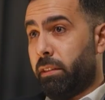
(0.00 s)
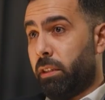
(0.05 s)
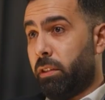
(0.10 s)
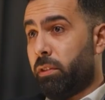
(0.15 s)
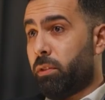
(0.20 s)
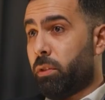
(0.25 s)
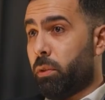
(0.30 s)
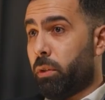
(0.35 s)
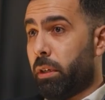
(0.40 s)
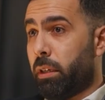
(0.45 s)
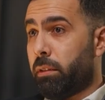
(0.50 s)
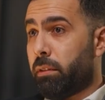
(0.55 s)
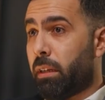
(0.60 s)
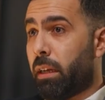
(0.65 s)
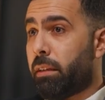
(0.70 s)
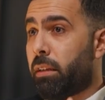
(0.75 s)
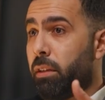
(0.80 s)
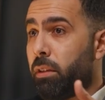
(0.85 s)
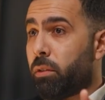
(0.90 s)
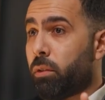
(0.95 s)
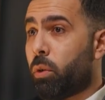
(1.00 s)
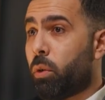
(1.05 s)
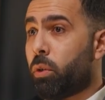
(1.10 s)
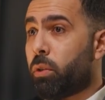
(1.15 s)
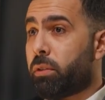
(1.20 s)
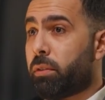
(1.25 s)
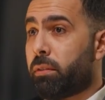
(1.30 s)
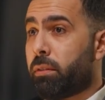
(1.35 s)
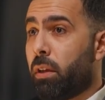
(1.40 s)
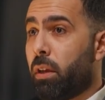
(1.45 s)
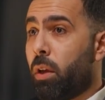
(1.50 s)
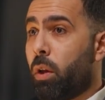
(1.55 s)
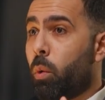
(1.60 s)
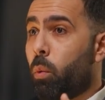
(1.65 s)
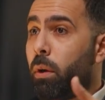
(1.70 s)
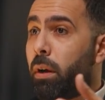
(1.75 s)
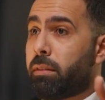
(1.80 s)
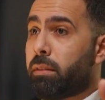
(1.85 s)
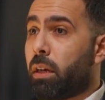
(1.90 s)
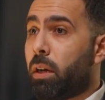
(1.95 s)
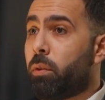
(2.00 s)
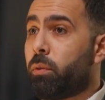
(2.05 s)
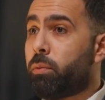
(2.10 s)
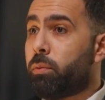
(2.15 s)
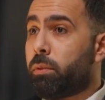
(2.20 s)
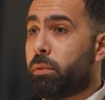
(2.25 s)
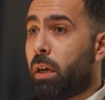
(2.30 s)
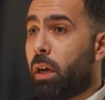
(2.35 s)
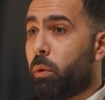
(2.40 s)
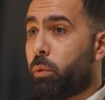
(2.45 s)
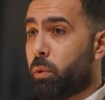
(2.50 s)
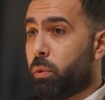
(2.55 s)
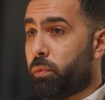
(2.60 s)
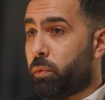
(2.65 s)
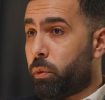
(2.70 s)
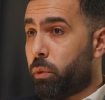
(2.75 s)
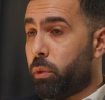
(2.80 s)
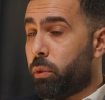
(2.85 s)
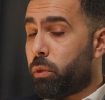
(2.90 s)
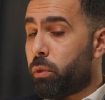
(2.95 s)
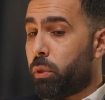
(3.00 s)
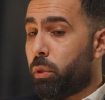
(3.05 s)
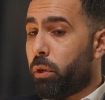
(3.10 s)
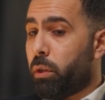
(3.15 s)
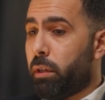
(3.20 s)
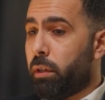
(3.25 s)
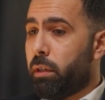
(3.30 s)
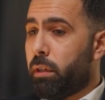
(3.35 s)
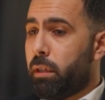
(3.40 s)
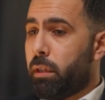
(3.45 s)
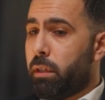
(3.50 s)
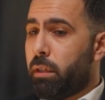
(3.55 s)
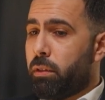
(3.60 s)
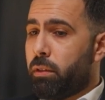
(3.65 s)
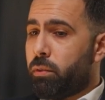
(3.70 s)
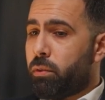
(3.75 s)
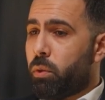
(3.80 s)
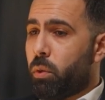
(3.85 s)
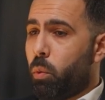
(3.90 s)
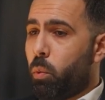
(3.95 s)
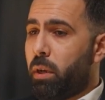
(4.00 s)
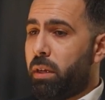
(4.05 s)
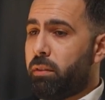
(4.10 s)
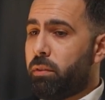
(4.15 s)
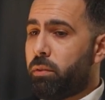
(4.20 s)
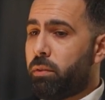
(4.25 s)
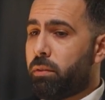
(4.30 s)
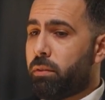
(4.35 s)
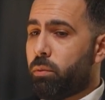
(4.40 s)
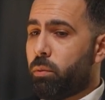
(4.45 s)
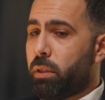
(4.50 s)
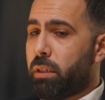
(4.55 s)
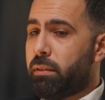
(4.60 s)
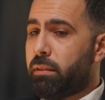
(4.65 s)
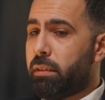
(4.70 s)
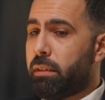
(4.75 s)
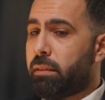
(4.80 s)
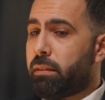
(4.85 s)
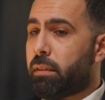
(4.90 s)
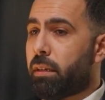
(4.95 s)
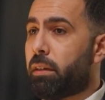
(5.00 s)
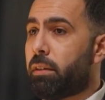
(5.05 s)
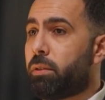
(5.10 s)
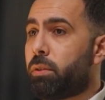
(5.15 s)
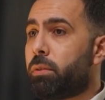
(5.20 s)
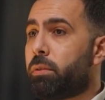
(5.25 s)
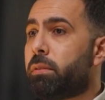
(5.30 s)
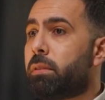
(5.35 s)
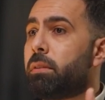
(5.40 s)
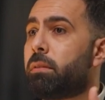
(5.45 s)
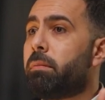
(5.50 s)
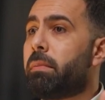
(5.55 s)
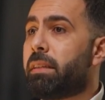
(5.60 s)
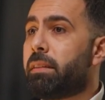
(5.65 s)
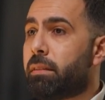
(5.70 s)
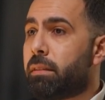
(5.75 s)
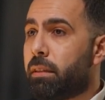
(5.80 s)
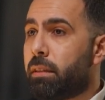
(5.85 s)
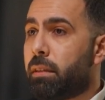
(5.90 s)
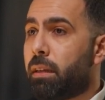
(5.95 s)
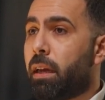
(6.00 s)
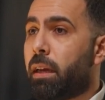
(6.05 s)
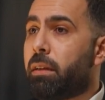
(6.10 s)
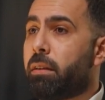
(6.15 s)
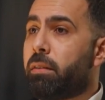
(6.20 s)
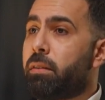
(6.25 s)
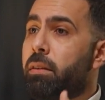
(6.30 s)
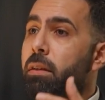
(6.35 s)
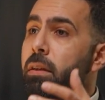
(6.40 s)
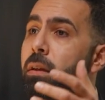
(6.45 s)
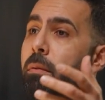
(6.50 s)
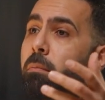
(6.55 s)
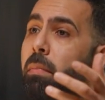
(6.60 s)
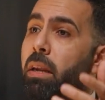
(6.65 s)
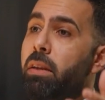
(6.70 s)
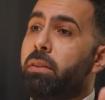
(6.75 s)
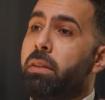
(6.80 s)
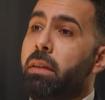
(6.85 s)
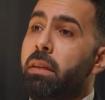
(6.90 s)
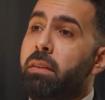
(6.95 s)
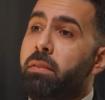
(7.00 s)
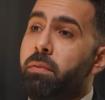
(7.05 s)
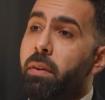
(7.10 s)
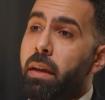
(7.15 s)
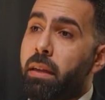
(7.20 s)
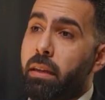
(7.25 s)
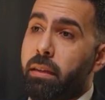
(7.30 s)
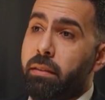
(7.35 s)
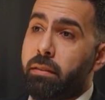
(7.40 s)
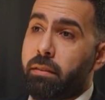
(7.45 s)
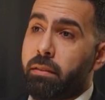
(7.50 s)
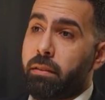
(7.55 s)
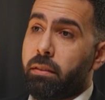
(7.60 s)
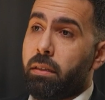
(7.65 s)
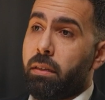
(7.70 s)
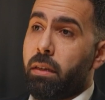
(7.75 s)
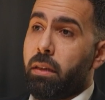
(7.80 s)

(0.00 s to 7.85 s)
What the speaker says: restaurant and his cost was out of control. So once he starts using Mazid and managing his finance